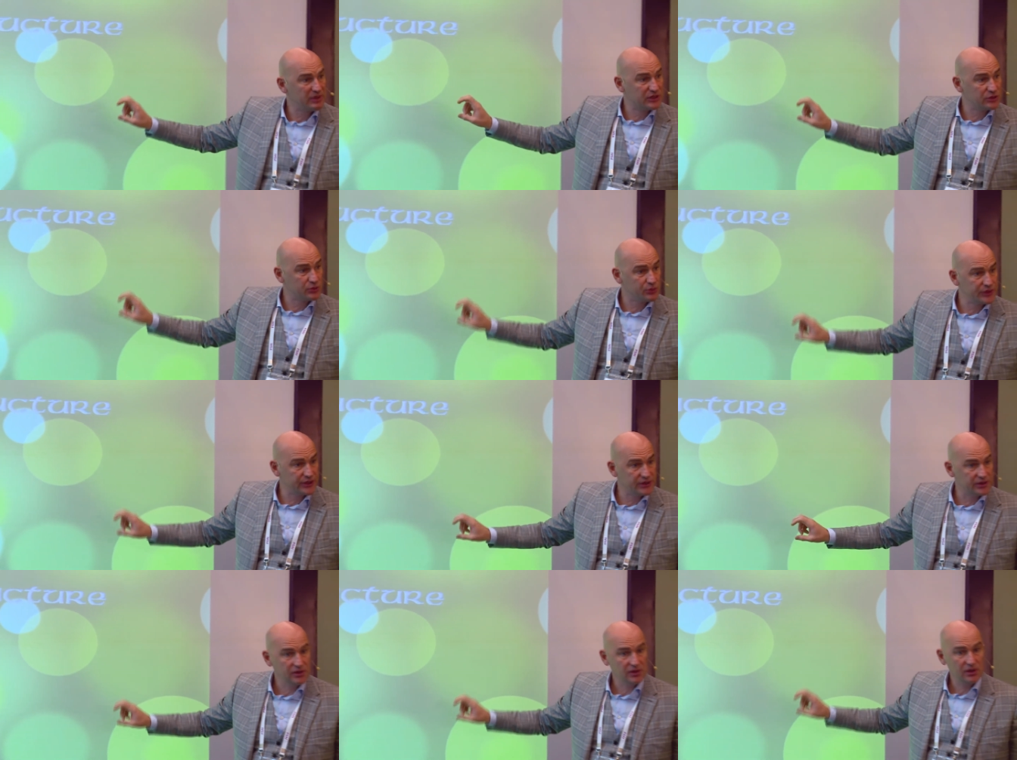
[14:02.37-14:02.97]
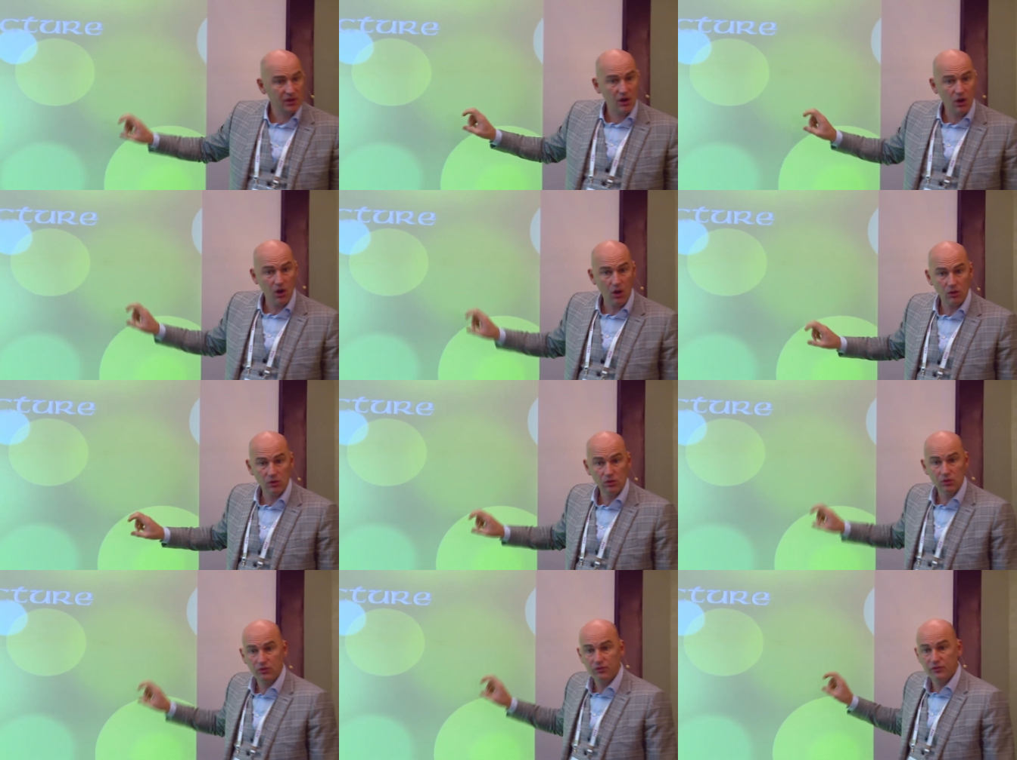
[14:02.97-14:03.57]
between
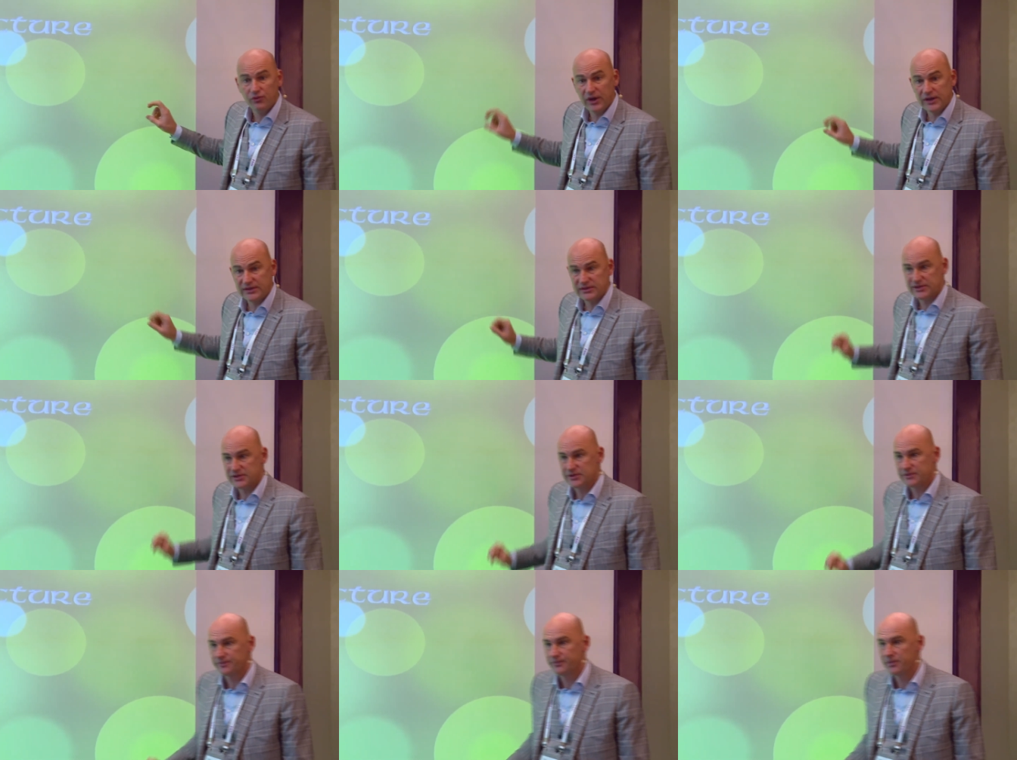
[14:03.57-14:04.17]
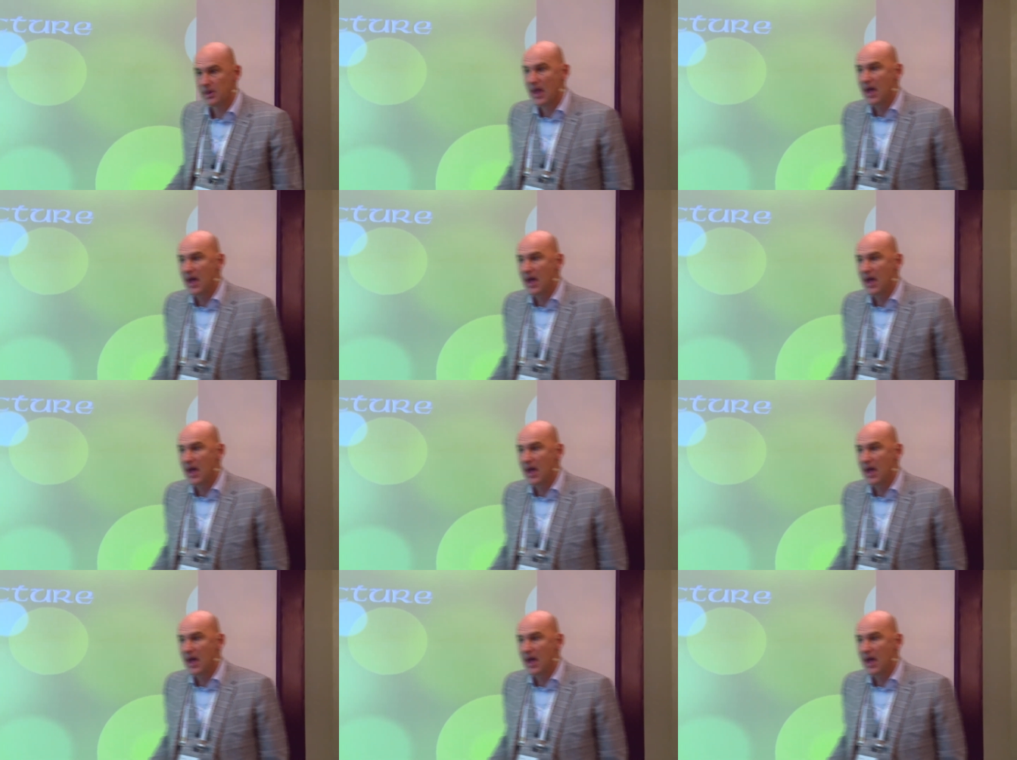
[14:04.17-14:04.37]
all phrases.